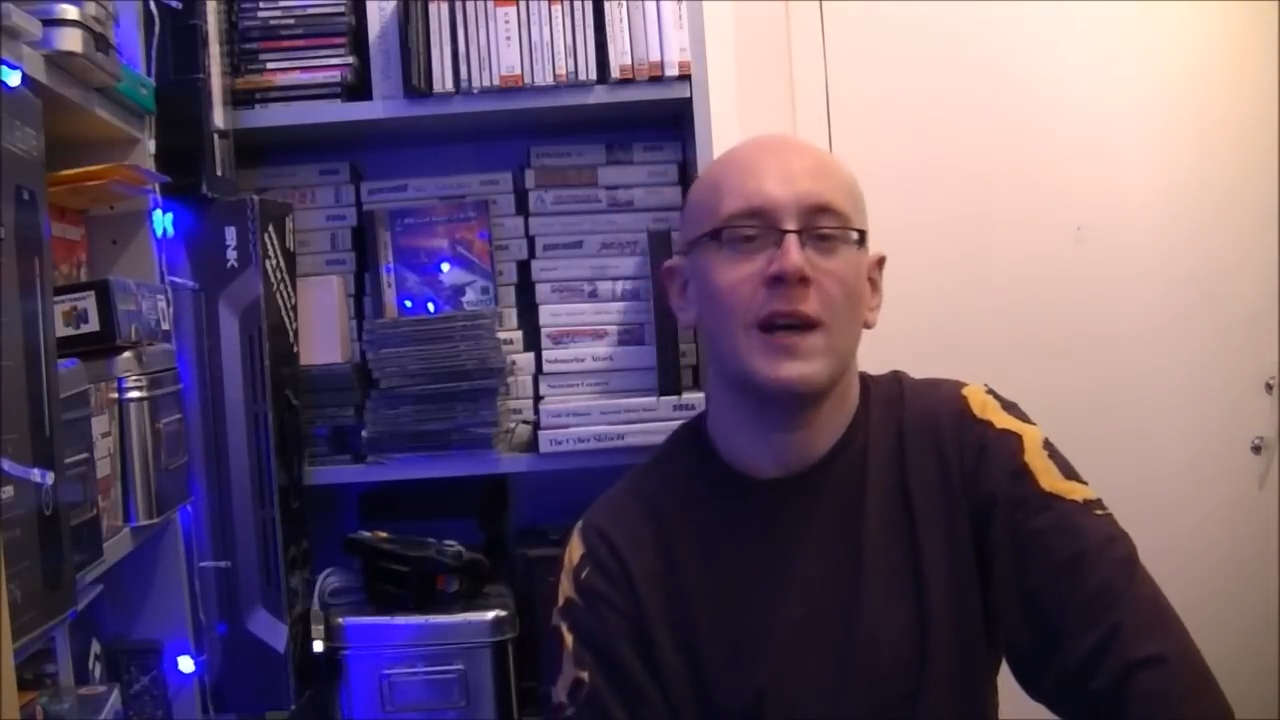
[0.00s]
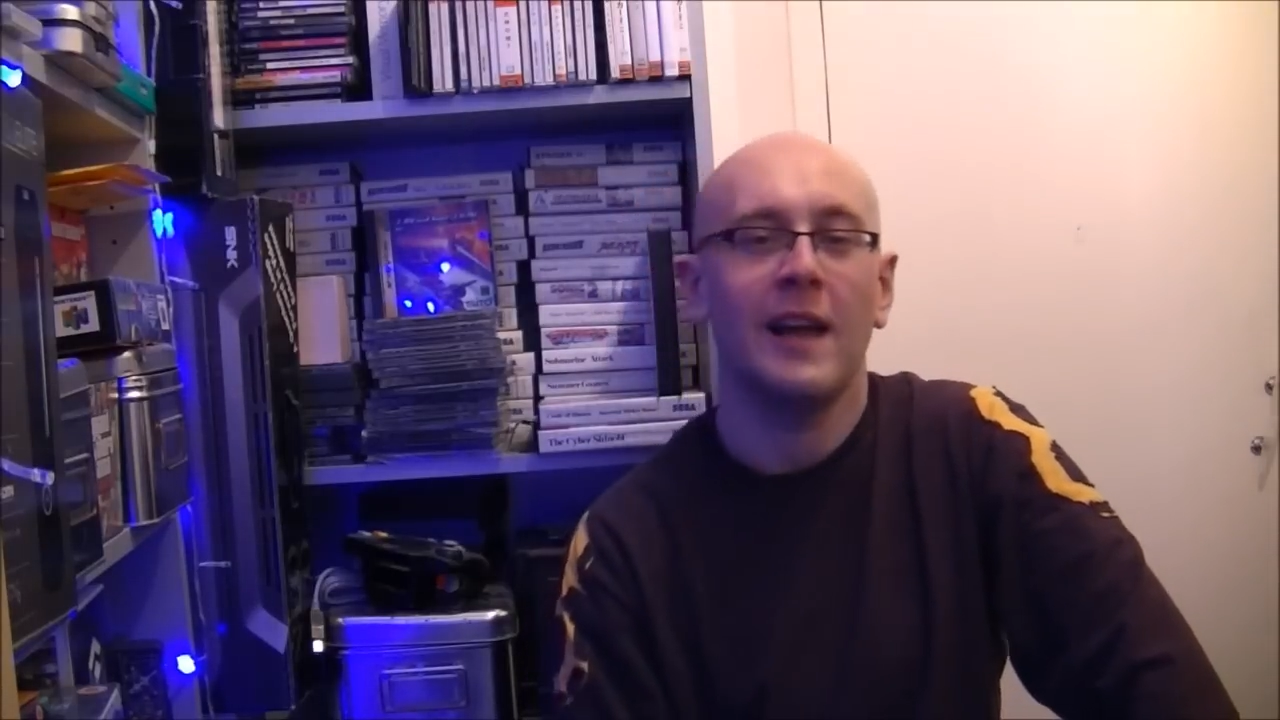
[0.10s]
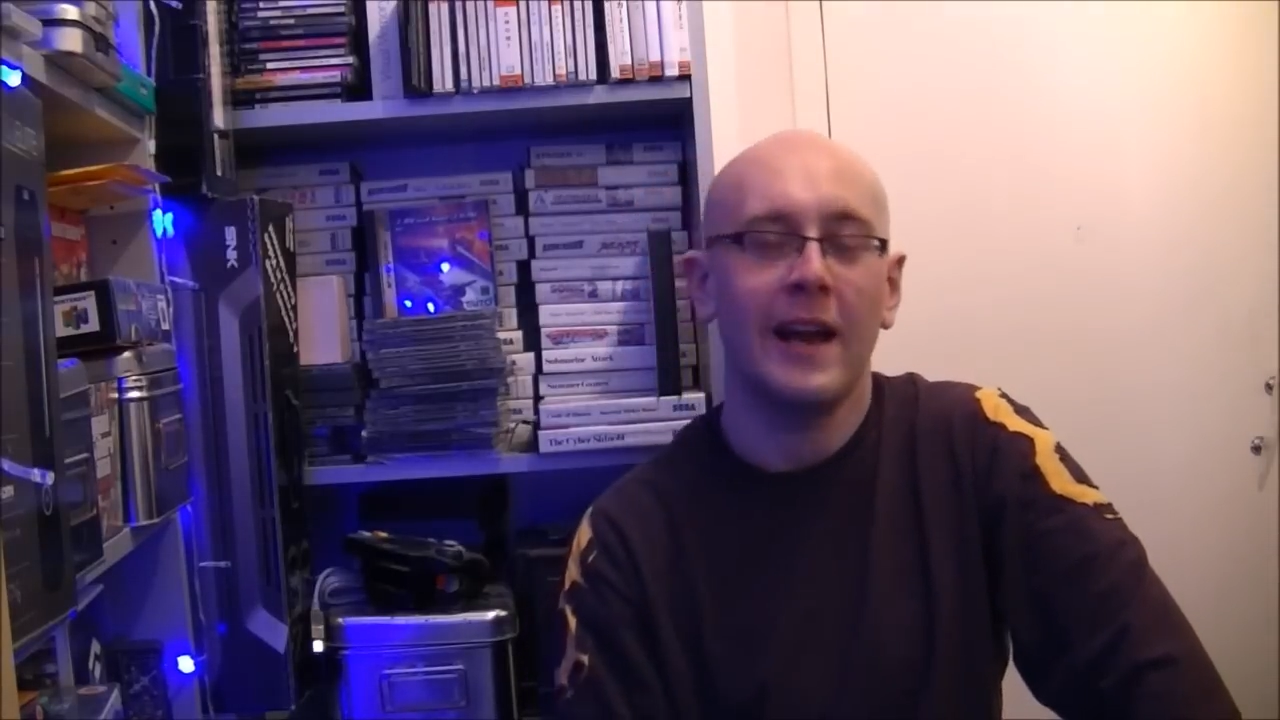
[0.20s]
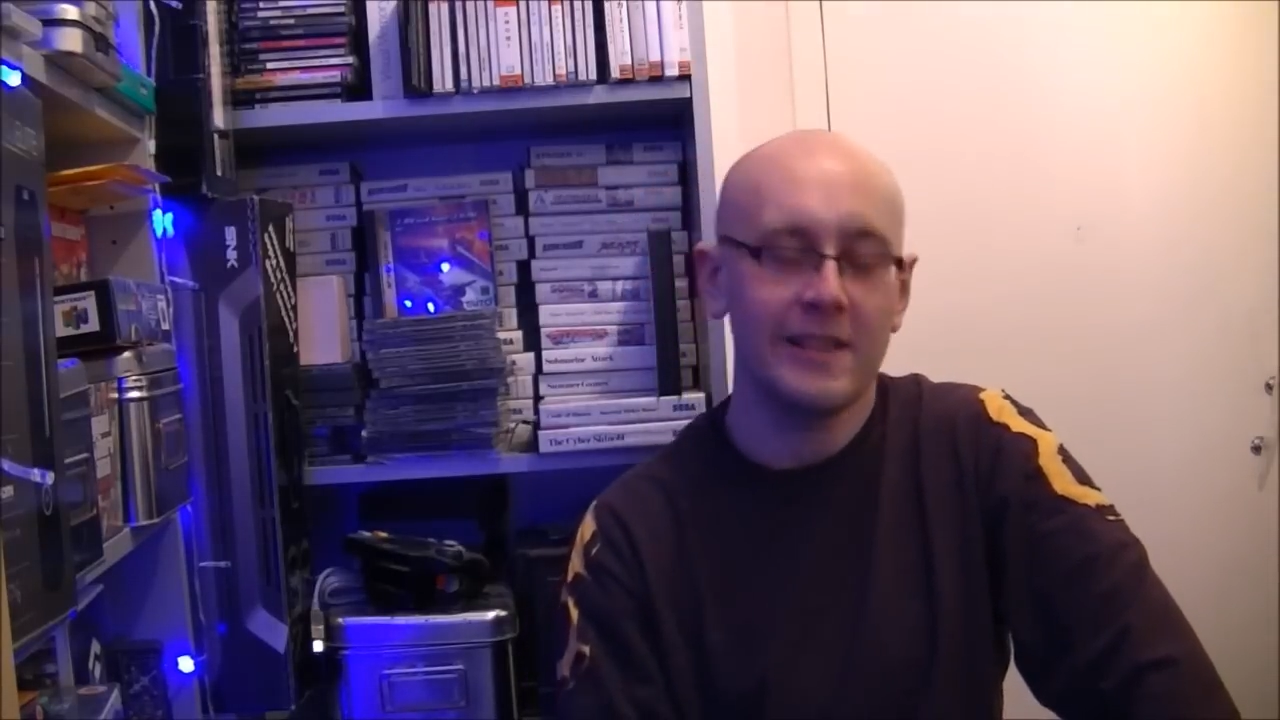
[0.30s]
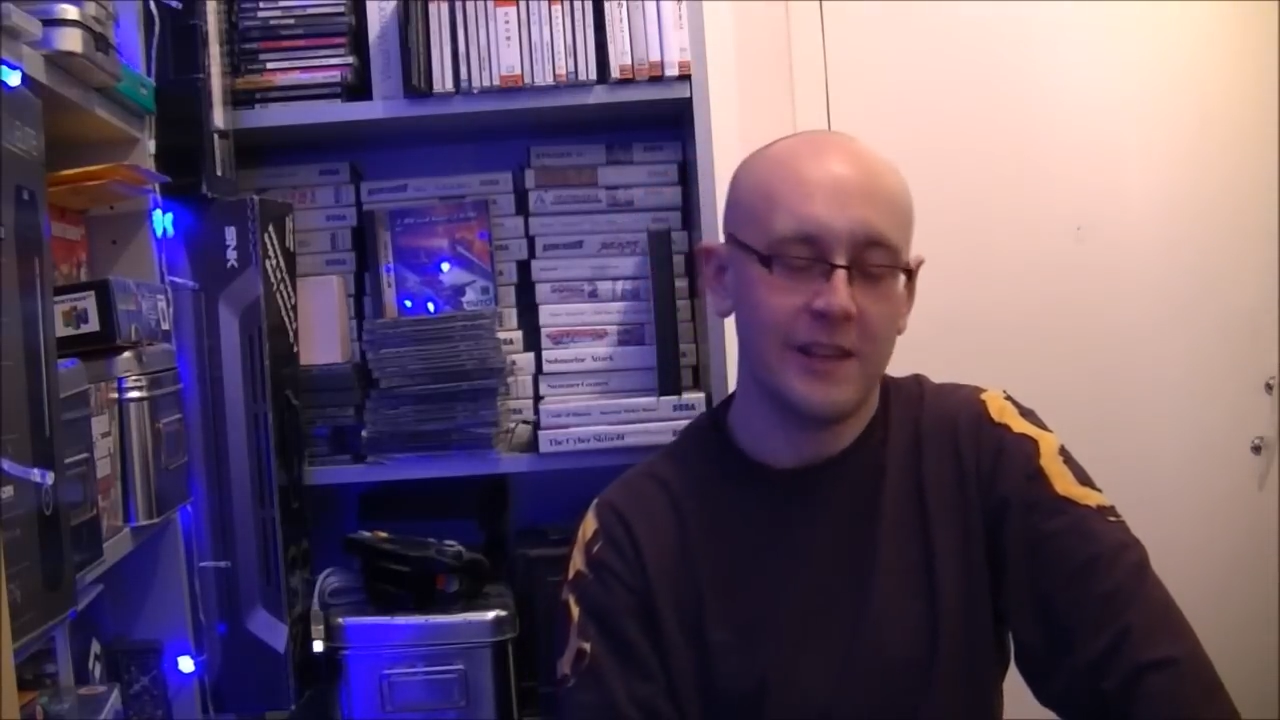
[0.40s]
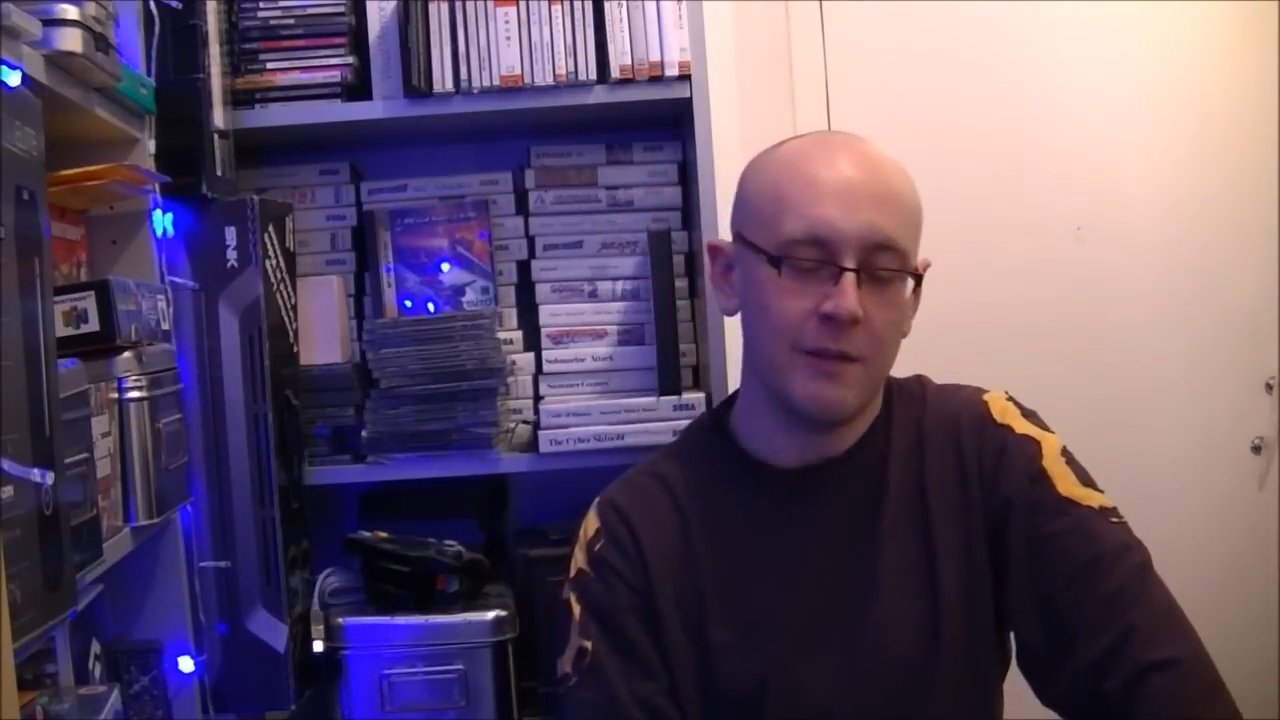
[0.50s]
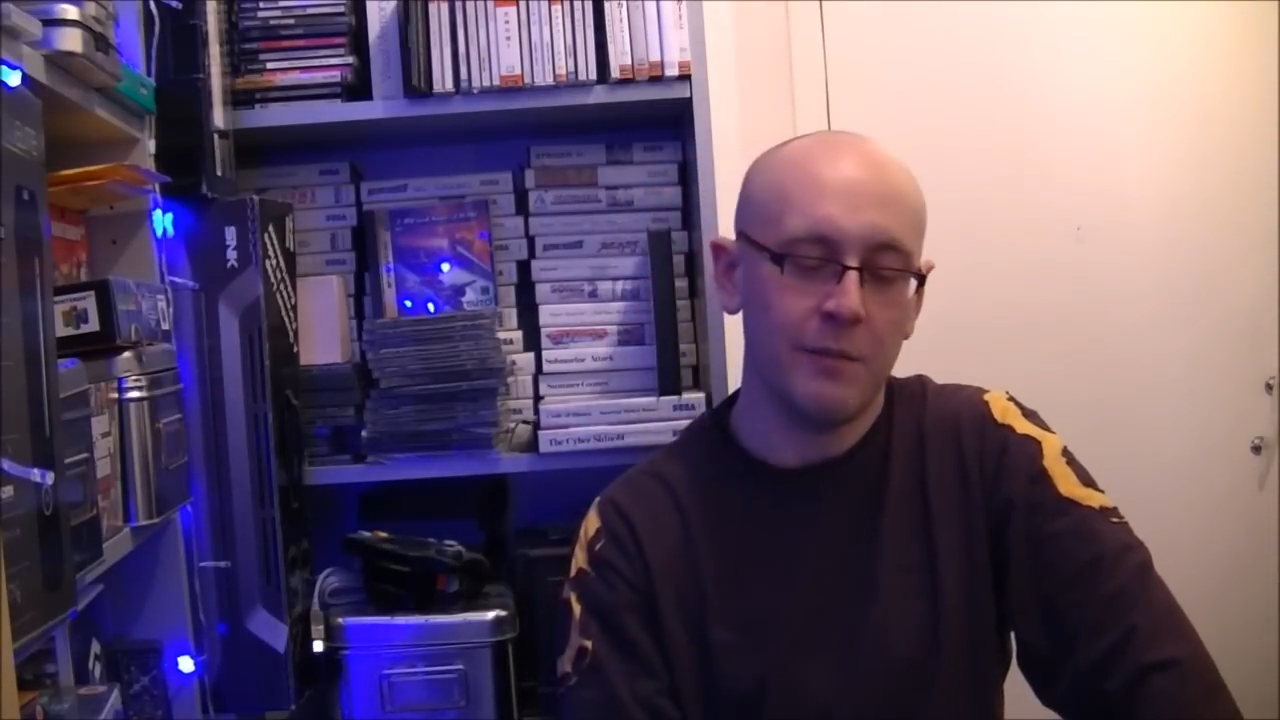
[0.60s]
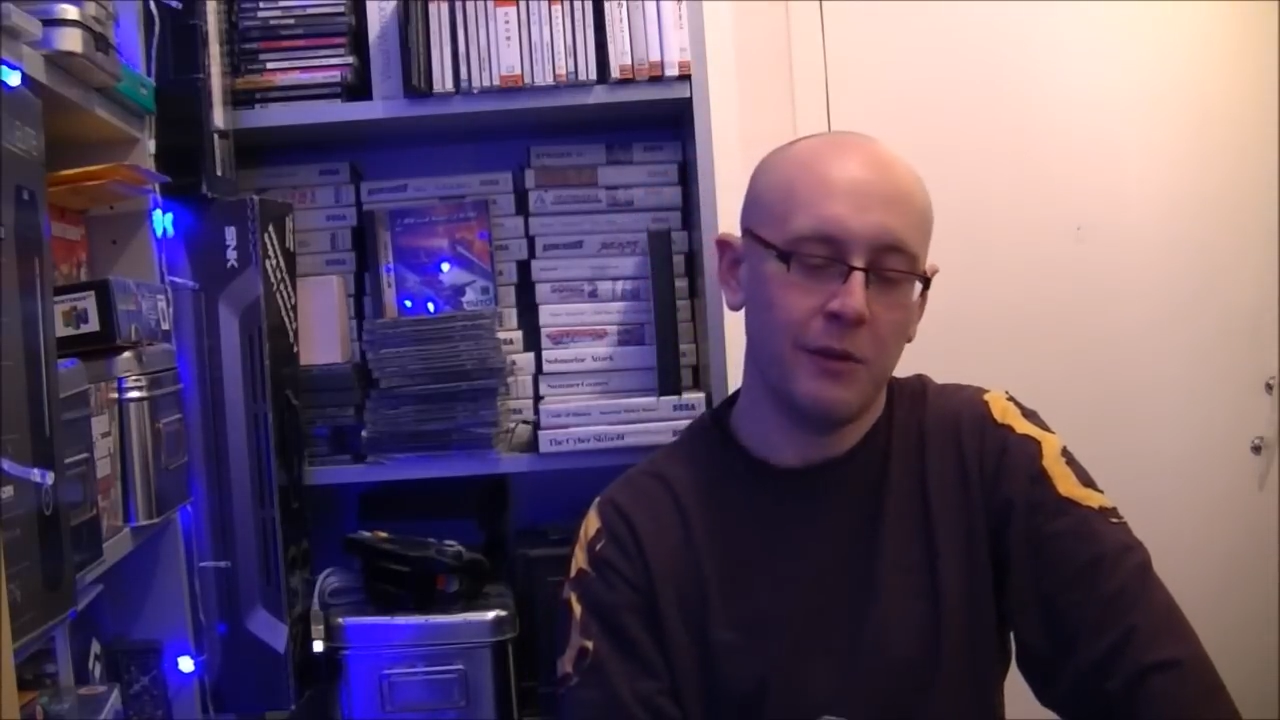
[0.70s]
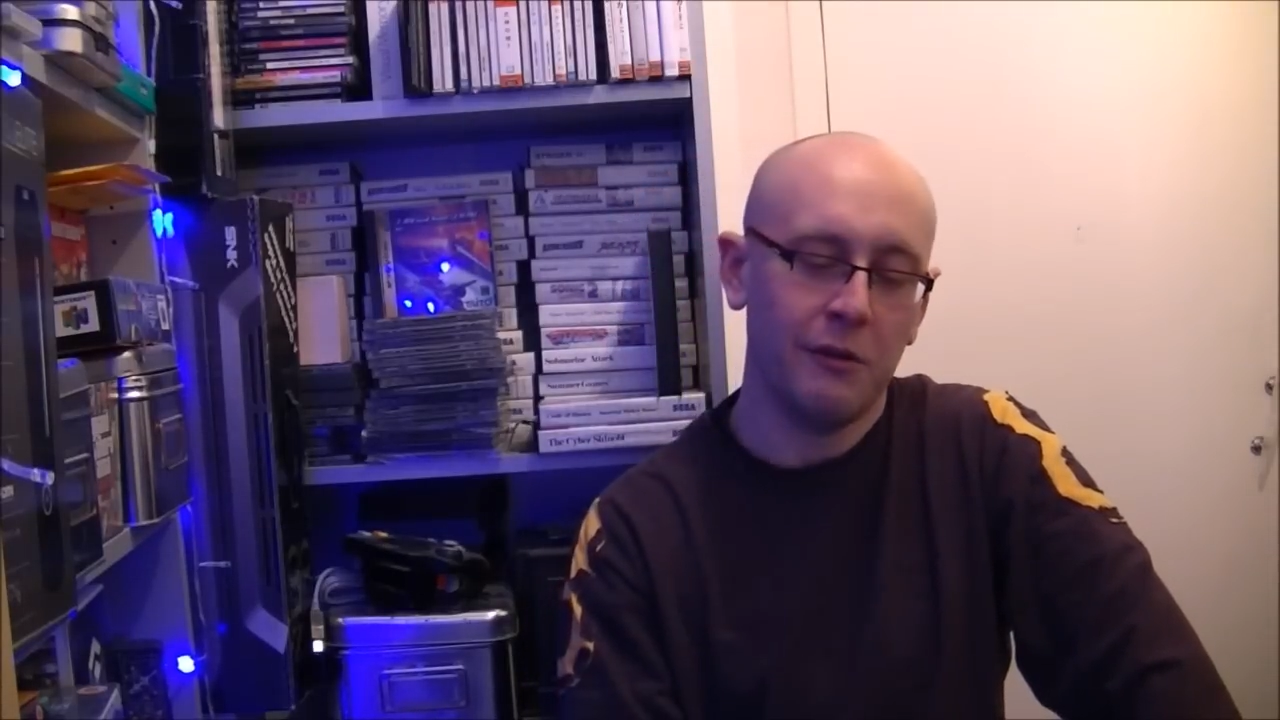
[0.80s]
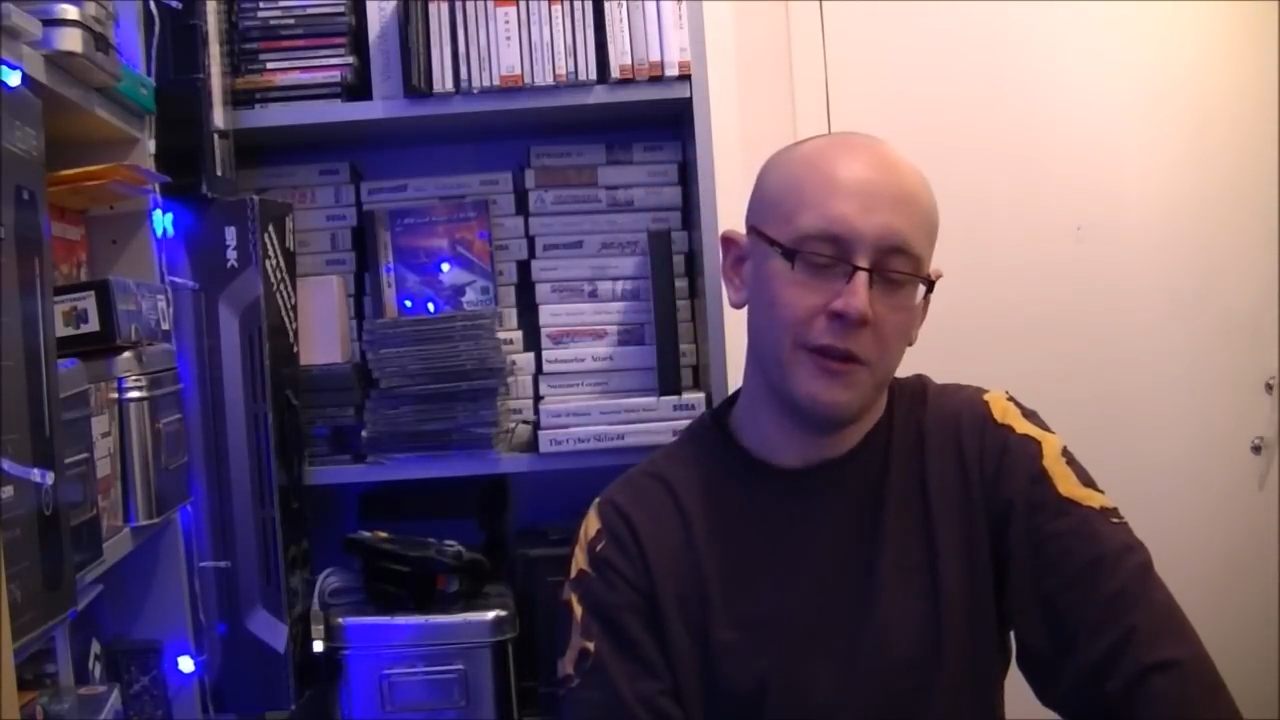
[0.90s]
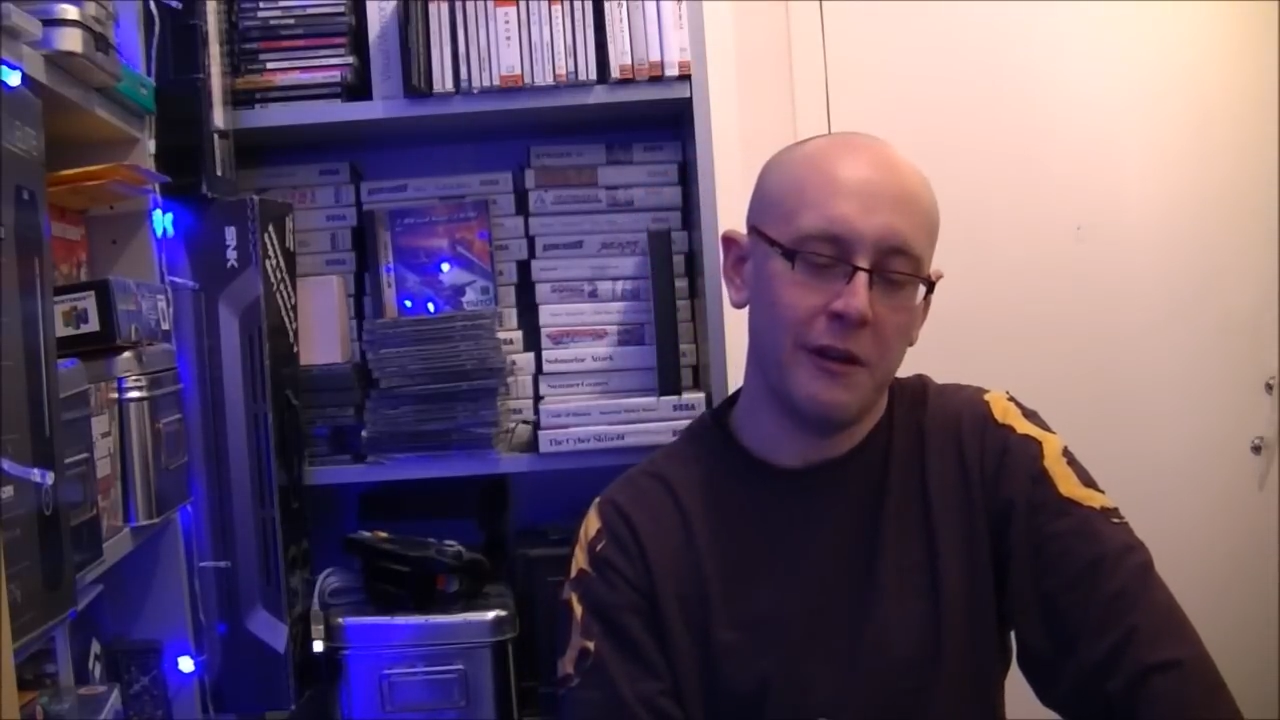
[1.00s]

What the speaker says: liked it, but